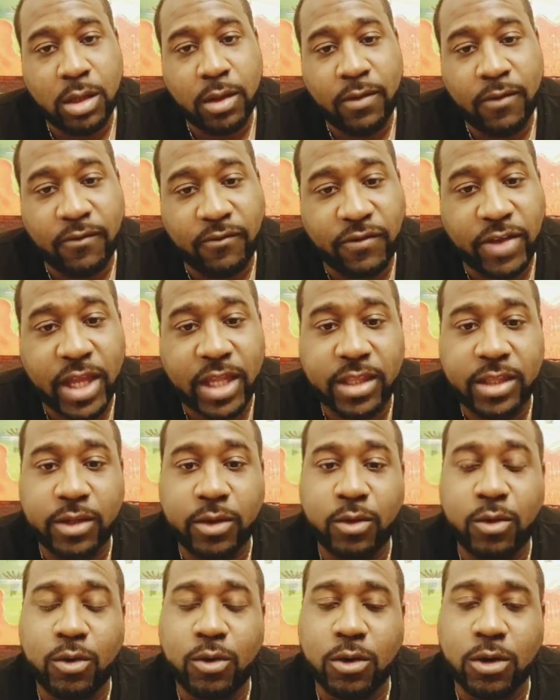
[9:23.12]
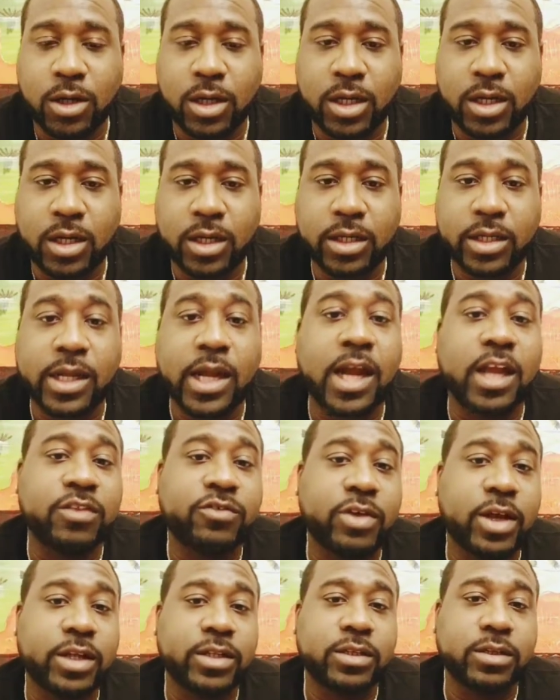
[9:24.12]
vet your
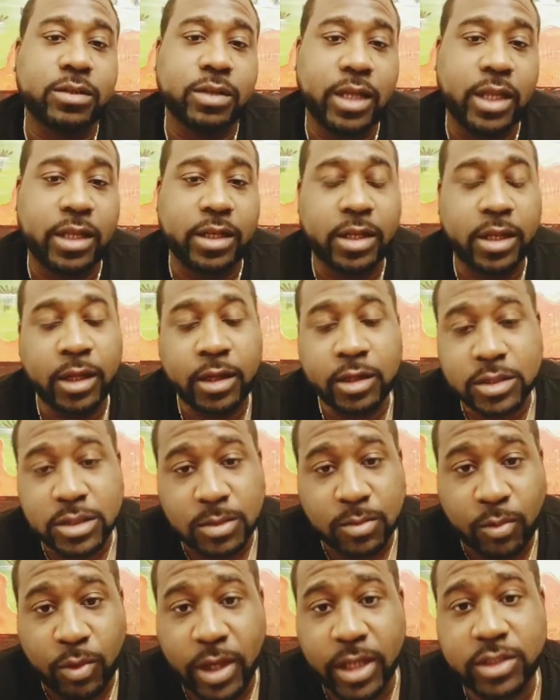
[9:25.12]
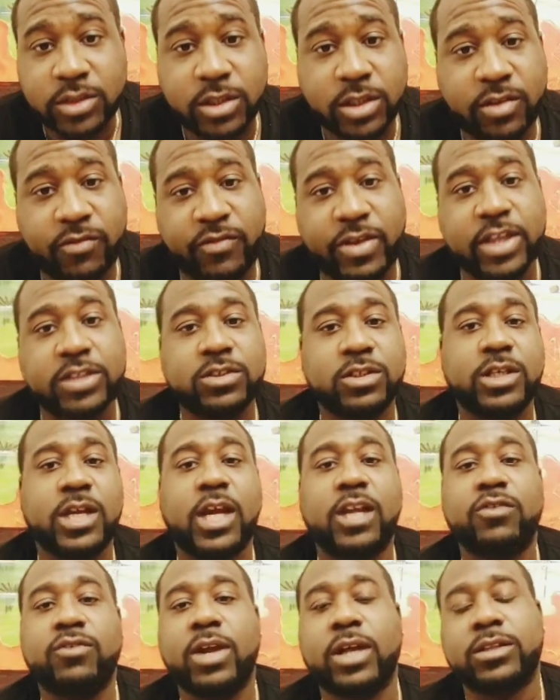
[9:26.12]
contractor. And here's some ways you can vet your
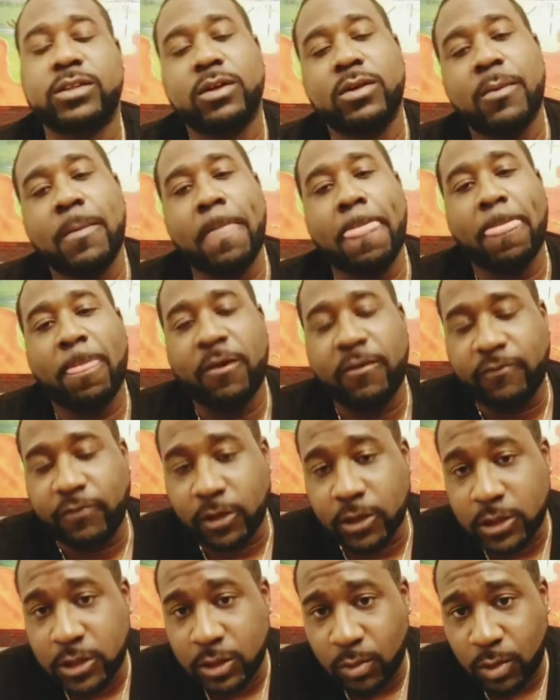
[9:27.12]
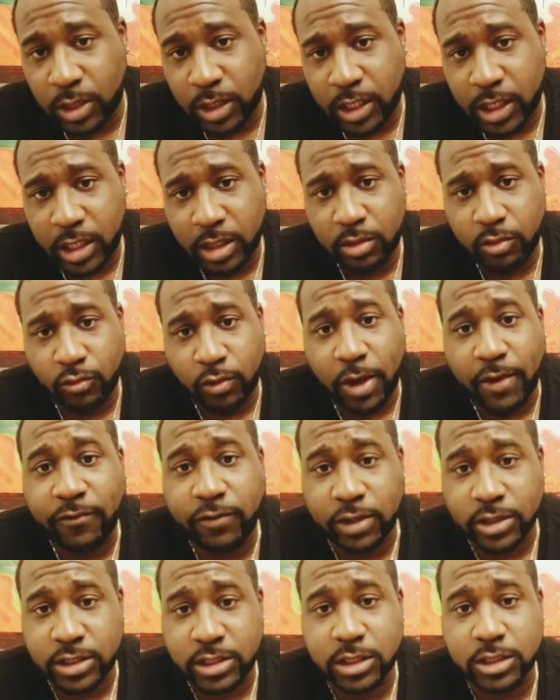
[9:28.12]
contractor. First, you want to get
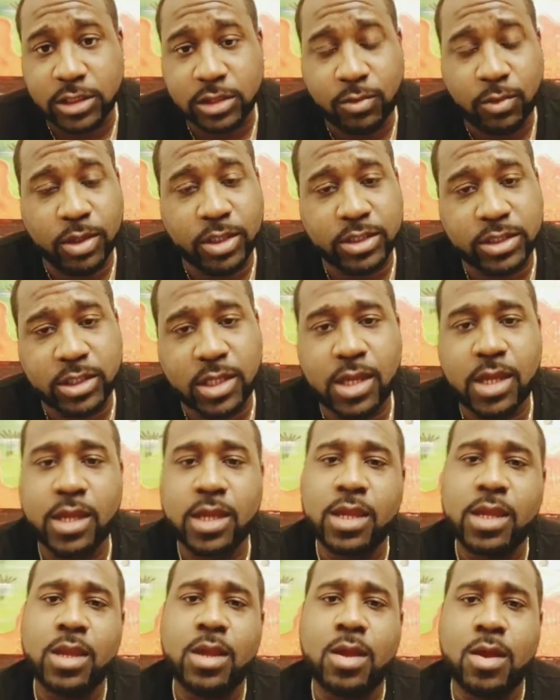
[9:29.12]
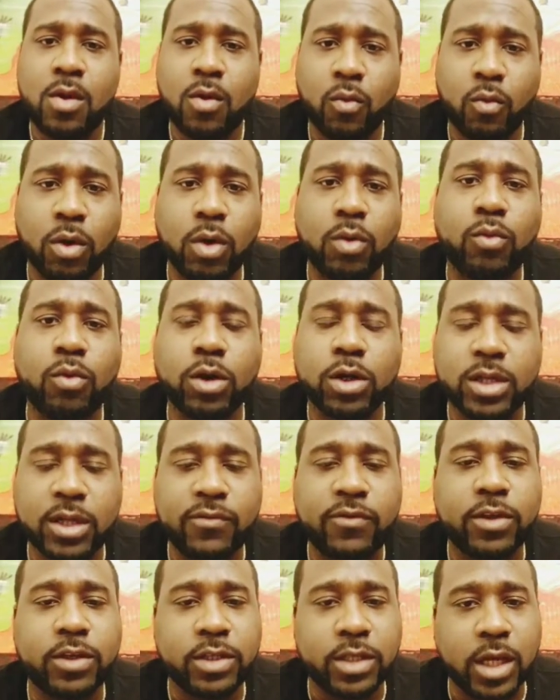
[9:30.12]
references. You want to say, what work
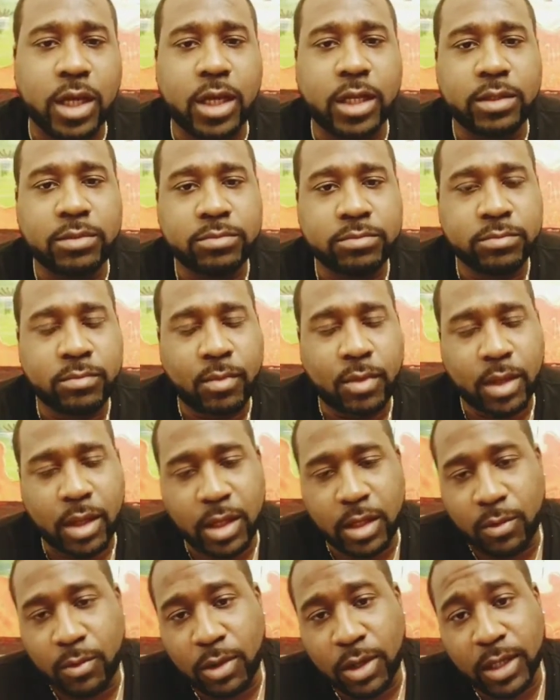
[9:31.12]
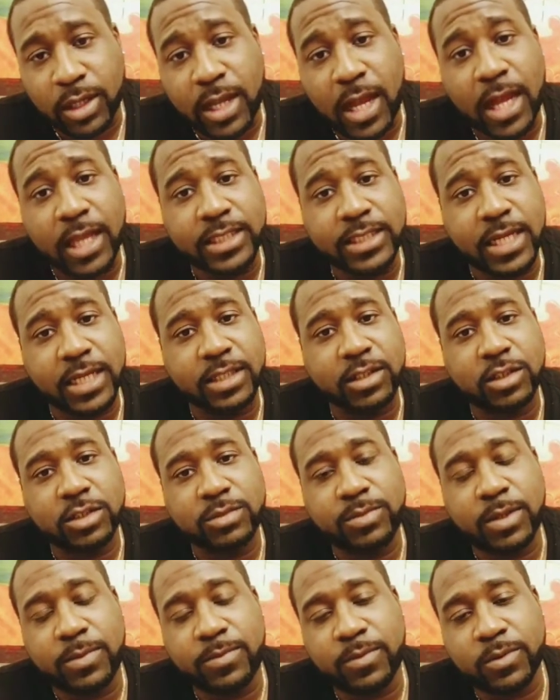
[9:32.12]
have you done? And you want to contact those
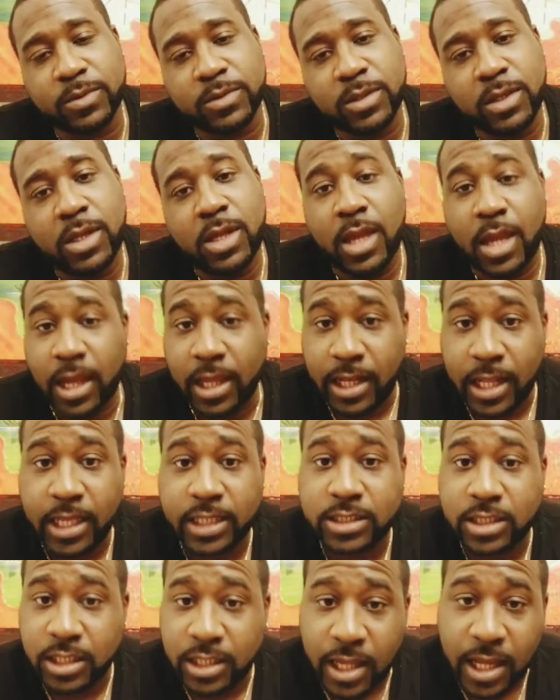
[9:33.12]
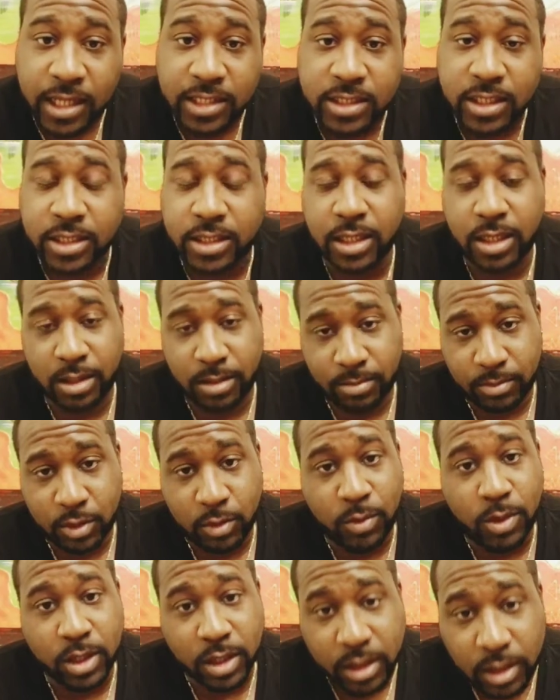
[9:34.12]
people and ask them to actually come. You
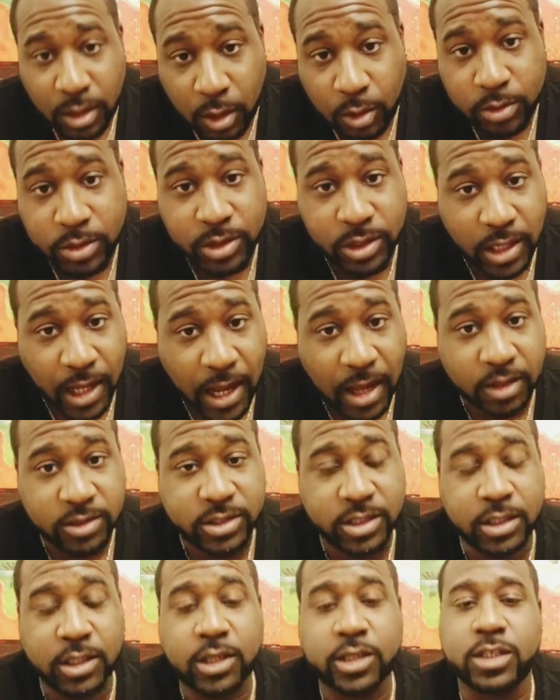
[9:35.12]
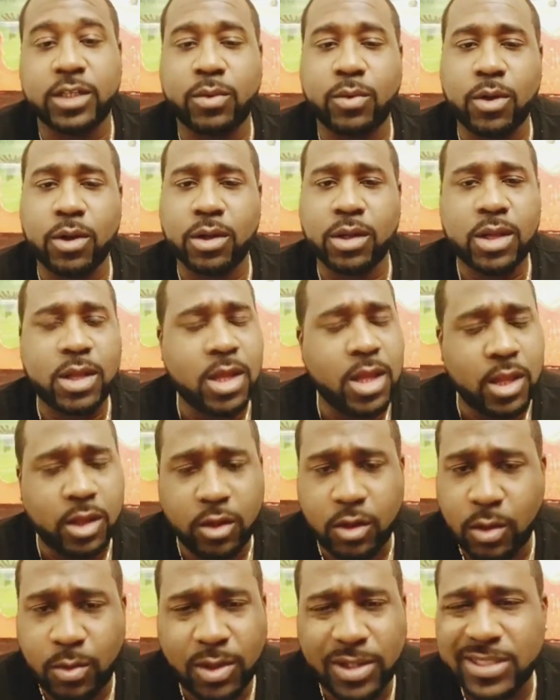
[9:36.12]
want to go to the house and look at the work. You
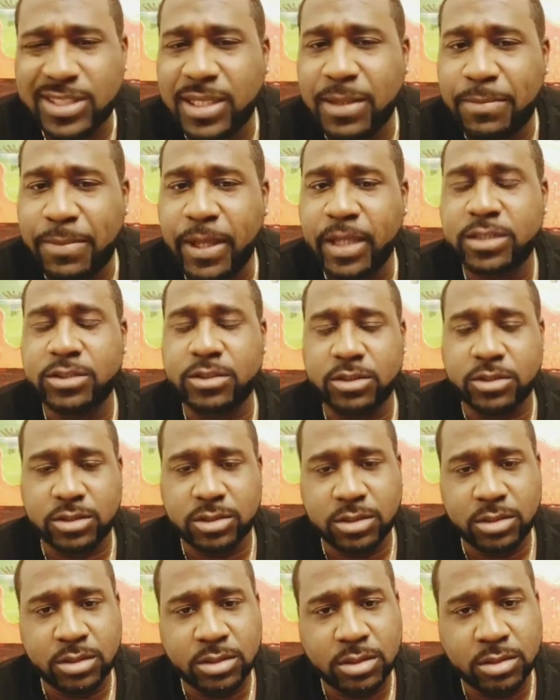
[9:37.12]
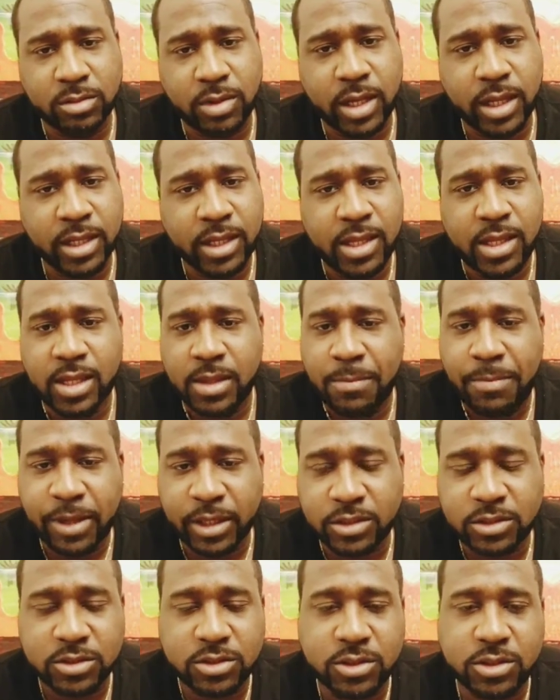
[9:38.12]
don't want to see pictures, right?
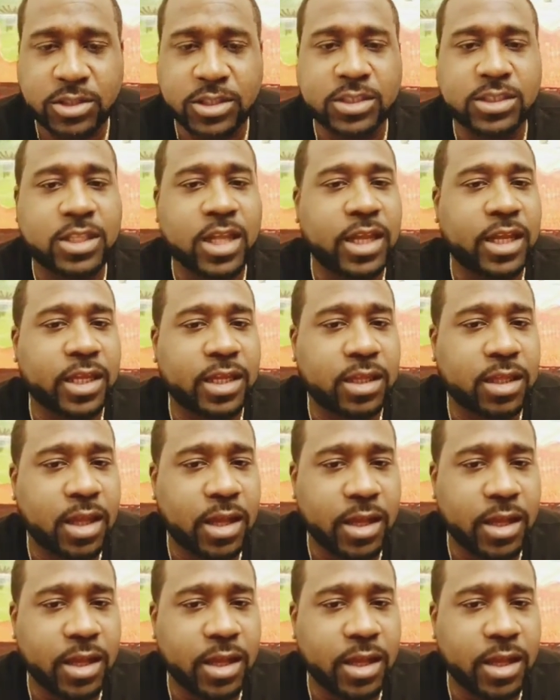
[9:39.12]
Pictures are just like